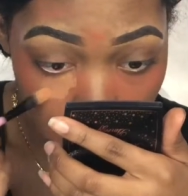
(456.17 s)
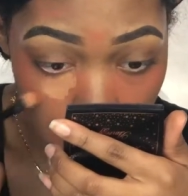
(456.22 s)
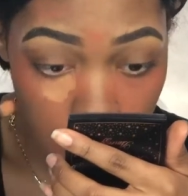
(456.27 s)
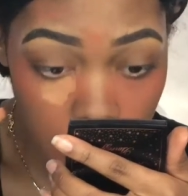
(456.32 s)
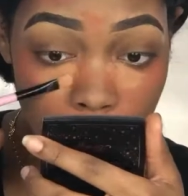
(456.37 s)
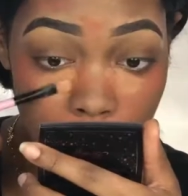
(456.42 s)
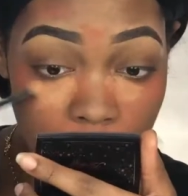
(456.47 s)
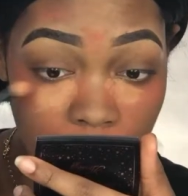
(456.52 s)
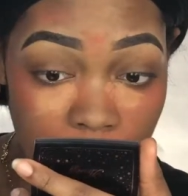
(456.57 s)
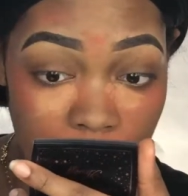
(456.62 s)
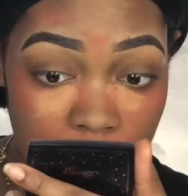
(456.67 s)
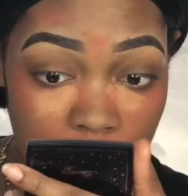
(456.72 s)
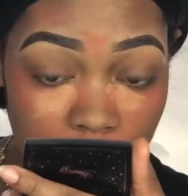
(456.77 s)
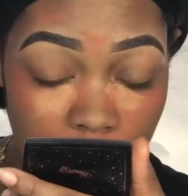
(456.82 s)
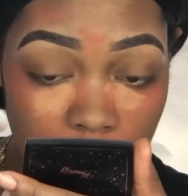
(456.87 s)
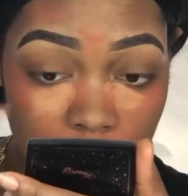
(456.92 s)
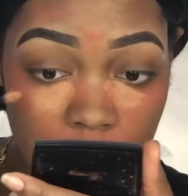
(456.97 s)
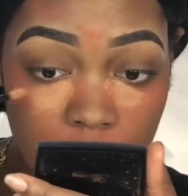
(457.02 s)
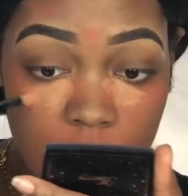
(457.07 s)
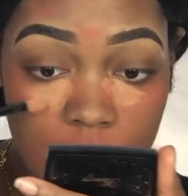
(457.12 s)
I'm
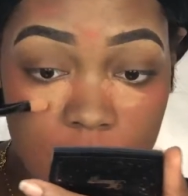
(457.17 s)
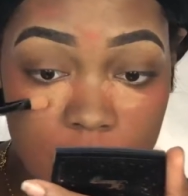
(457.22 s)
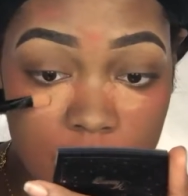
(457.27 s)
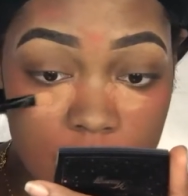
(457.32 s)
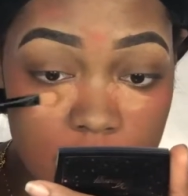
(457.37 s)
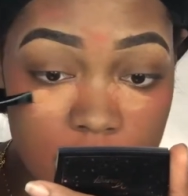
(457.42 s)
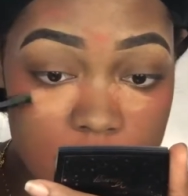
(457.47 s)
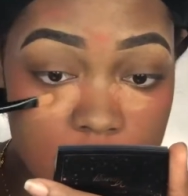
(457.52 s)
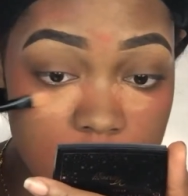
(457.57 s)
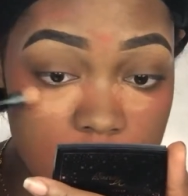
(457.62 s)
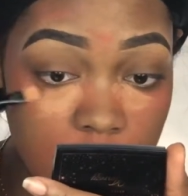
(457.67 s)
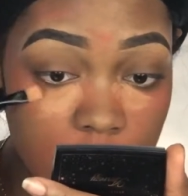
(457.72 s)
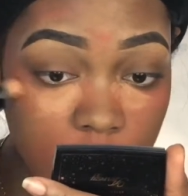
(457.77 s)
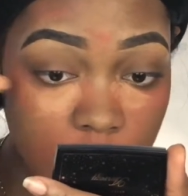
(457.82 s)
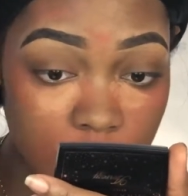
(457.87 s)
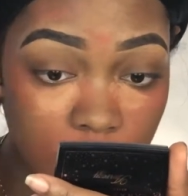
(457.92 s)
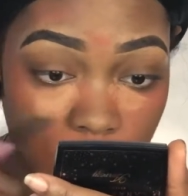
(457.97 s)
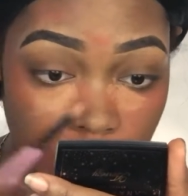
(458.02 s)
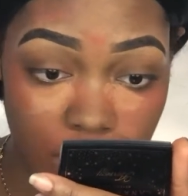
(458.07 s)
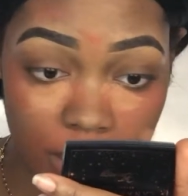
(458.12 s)
patting instead of
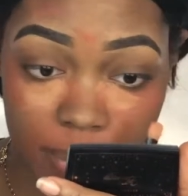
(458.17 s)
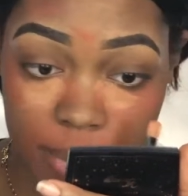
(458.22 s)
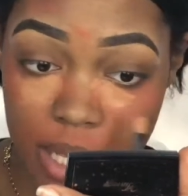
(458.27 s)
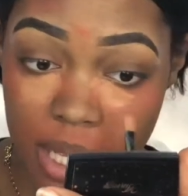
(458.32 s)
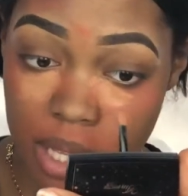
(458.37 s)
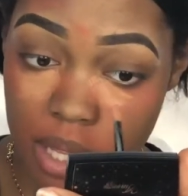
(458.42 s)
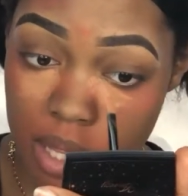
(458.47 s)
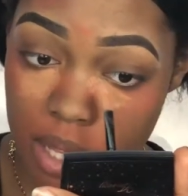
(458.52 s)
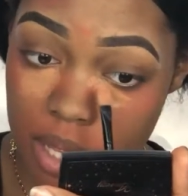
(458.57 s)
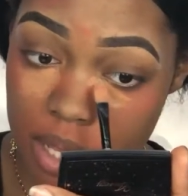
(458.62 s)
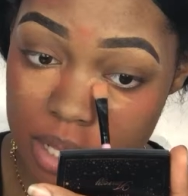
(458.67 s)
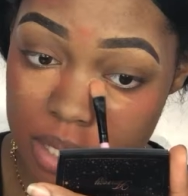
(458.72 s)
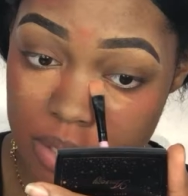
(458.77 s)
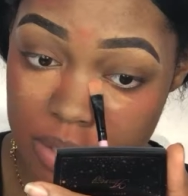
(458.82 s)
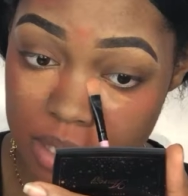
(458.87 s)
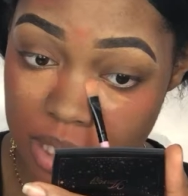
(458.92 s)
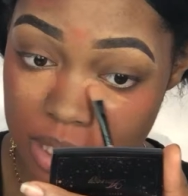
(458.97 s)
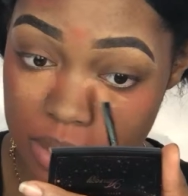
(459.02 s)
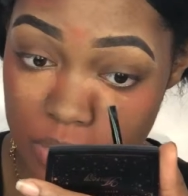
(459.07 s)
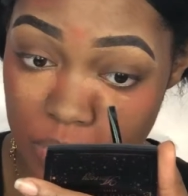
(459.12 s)
rubbing,
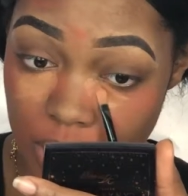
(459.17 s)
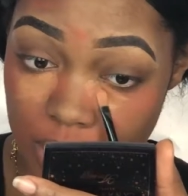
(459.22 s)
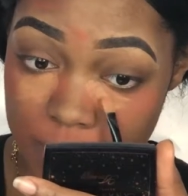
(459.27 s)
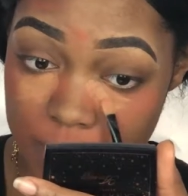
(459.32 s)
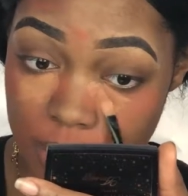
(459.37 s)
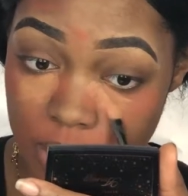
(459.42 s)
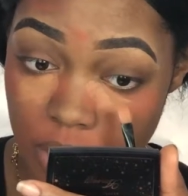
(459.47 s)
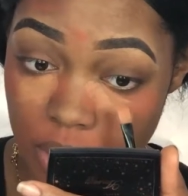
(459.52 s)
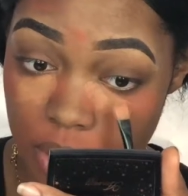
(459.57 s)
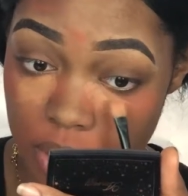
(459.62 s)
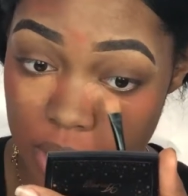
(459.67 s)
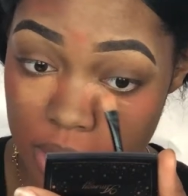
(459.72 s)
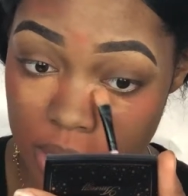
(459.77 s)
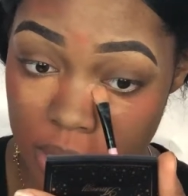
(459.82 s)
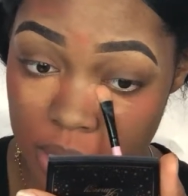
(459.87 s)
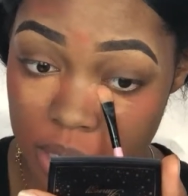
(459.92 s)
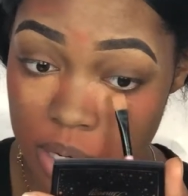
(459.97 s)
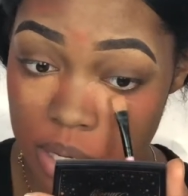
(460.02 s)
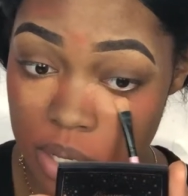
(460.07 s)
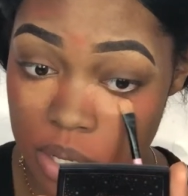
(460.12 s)
like swiping
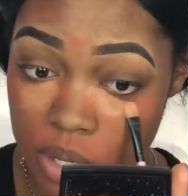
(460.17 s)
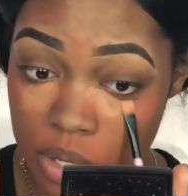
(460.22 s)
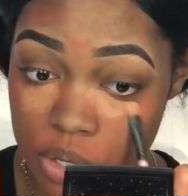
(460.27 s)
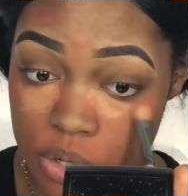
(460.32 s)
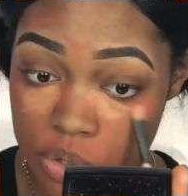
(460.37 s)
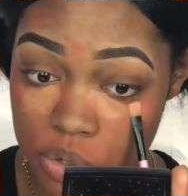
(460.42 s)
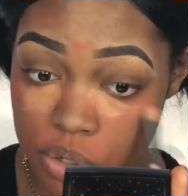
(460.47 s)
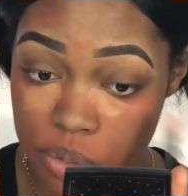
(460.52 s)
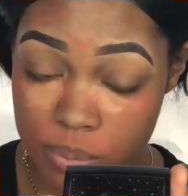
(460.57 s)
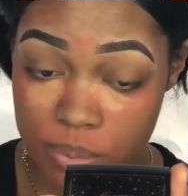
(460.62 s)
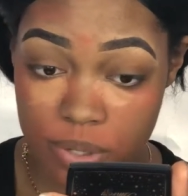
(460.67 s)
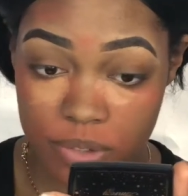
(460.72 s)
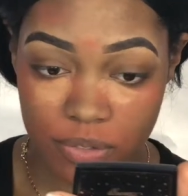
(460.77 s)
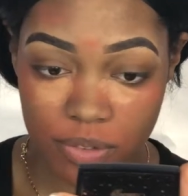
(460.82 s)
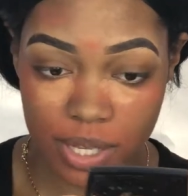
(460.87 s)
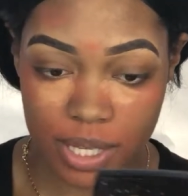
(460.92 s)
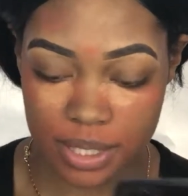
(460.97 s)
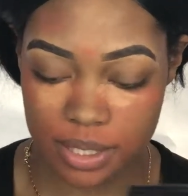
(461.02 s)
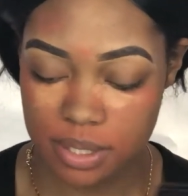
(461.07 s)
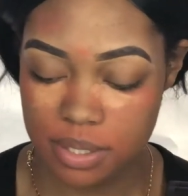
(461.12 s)
on, to
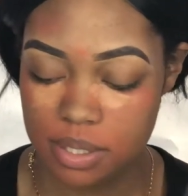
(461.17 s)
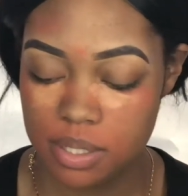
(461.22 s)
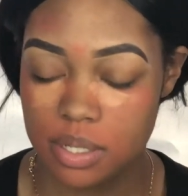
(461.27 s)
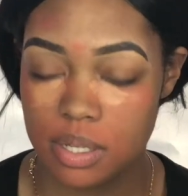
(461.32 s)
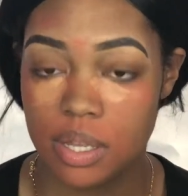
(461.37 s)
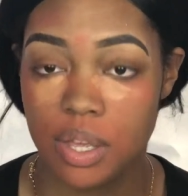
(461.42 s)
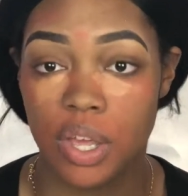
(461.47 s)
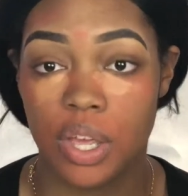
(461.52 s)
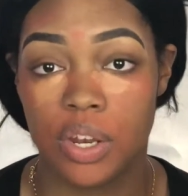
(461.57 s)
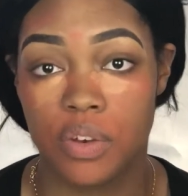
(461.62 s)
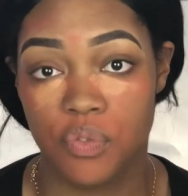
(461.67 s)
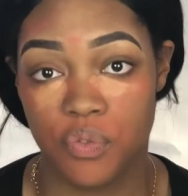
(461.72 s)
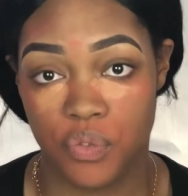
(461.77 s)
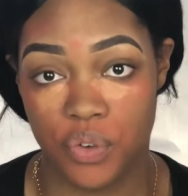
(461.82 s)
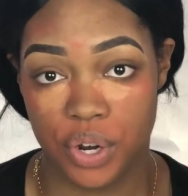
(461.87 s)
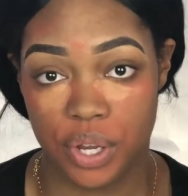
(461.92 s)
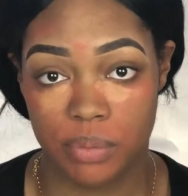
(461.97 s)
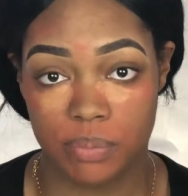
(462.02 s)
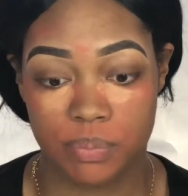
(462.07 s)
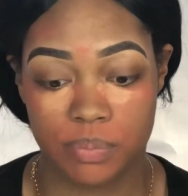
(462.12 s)
prevent it
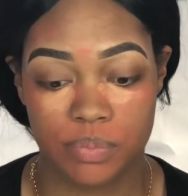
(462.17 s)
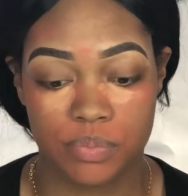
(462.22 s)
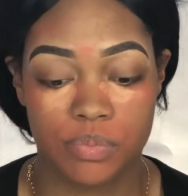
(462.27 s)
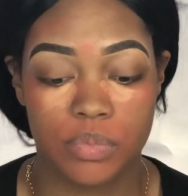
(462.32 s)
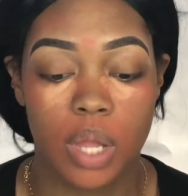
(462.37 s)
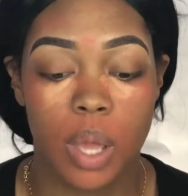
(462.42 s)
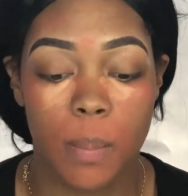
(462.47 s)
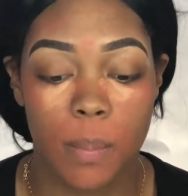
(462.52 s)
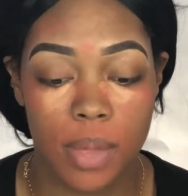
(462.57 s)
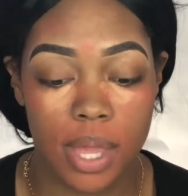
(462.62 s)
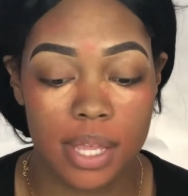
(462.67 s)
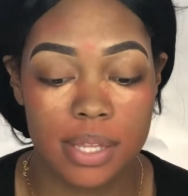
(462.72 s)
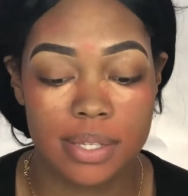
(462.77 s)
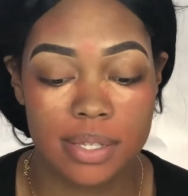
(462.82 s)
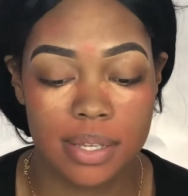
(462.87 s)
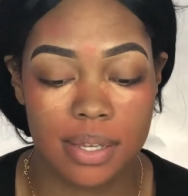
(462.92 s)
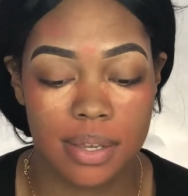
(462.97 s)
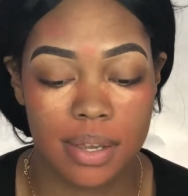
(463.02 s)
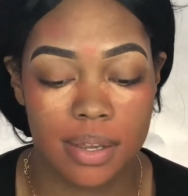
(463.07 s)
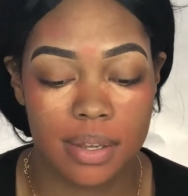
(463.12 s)
from
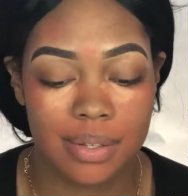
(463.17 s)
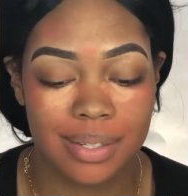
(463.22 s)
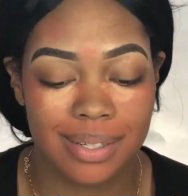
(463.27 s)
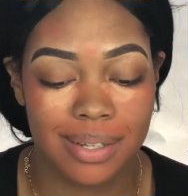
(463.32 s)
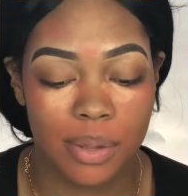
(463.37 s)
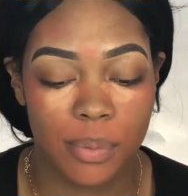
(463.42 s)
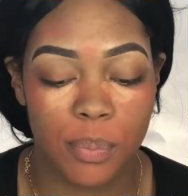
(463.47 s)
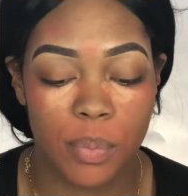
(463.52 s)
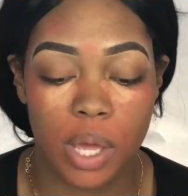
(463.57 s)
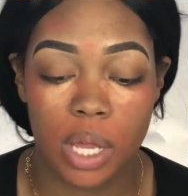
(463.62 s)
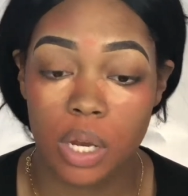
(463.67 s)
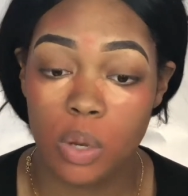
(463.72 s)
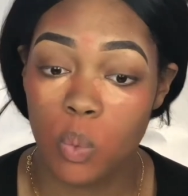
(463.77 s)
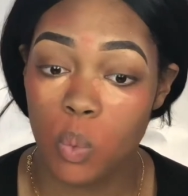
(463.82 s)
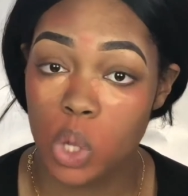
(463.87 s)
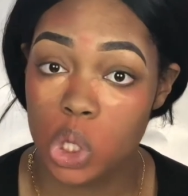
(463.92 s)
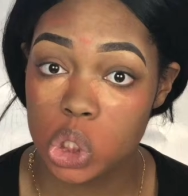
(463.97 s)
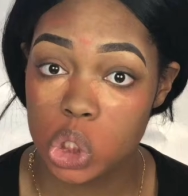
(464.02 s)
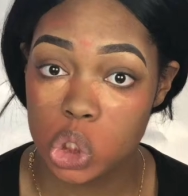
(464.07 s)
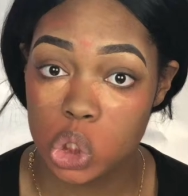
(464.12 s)
mixing. Nobody
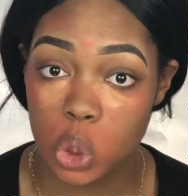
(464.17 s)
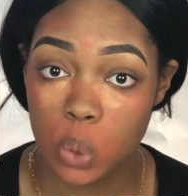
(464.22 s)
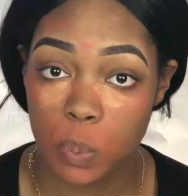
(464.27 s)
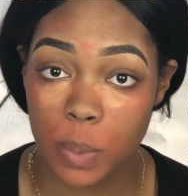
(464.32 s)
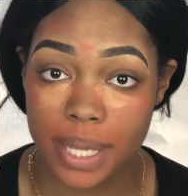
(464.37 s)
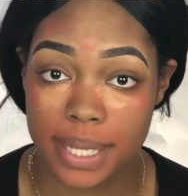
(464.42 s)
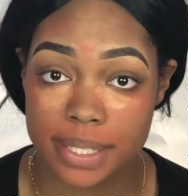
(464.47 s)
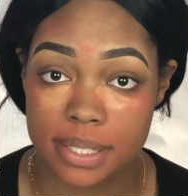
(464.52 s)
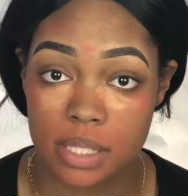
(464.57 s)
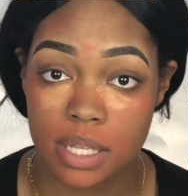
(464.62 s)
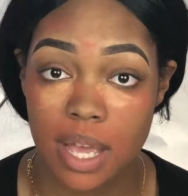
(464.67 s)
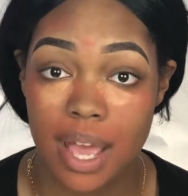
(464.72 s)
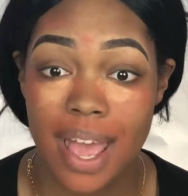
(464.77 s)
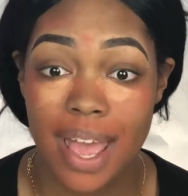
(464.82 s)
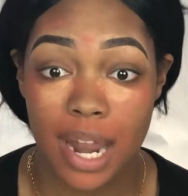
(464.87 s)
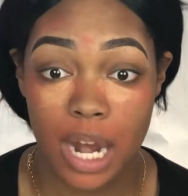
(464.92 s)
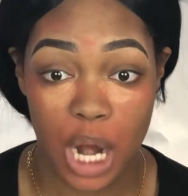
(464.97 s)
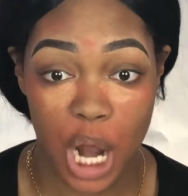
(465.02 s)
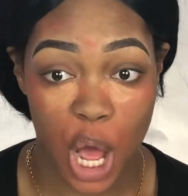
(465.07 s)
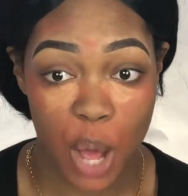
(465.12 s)
wants it to mix.
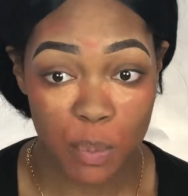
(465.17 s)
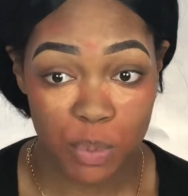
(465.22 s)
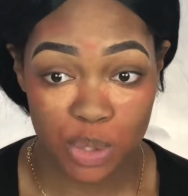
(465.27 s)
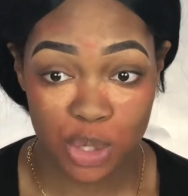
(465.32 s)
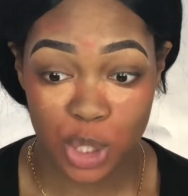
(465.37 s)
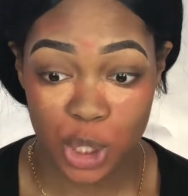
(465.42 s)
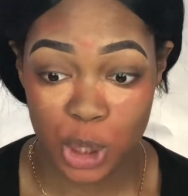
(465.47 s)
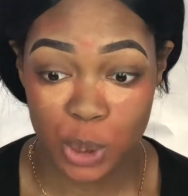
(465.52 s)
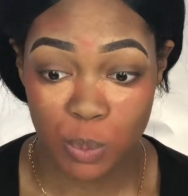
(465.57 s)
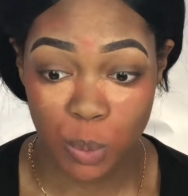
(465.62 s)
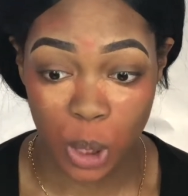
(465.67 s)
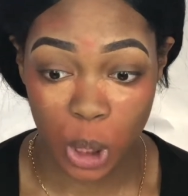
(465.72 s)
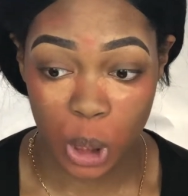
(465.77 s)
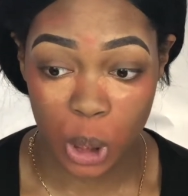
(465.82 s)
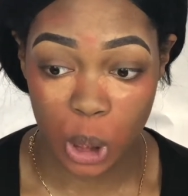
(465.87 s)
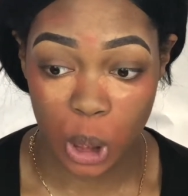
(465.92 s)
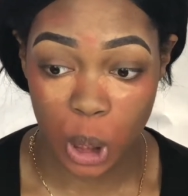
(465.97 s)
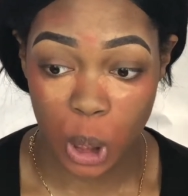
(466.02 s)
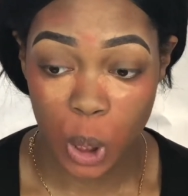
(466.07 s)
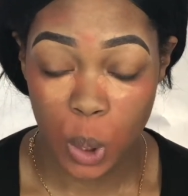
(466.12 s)
I almost started
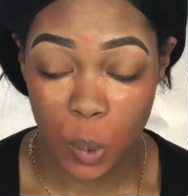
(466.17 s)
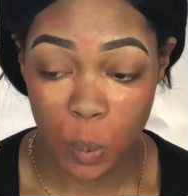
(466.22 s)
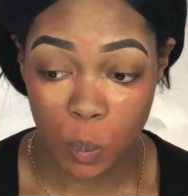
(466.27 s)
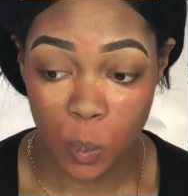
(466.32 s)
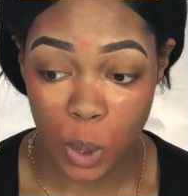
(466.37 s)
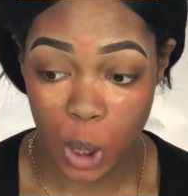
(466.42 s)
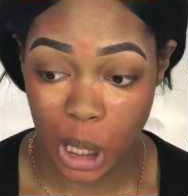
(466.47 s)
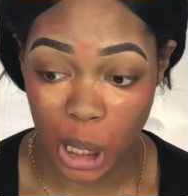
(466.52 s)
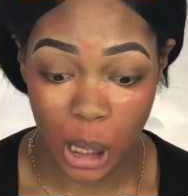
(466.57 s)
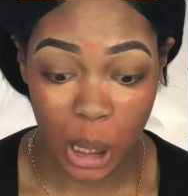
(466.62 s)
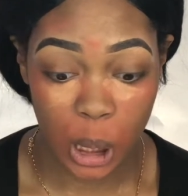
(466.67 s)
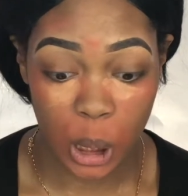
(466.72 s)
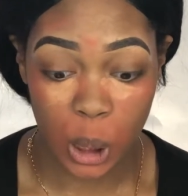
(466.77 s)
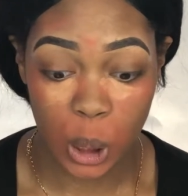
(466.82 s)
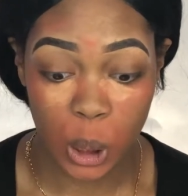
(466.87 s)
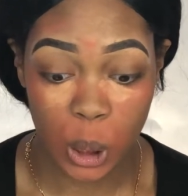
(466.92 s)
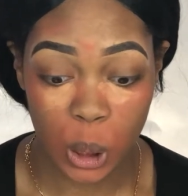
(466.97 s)
smiling, but I like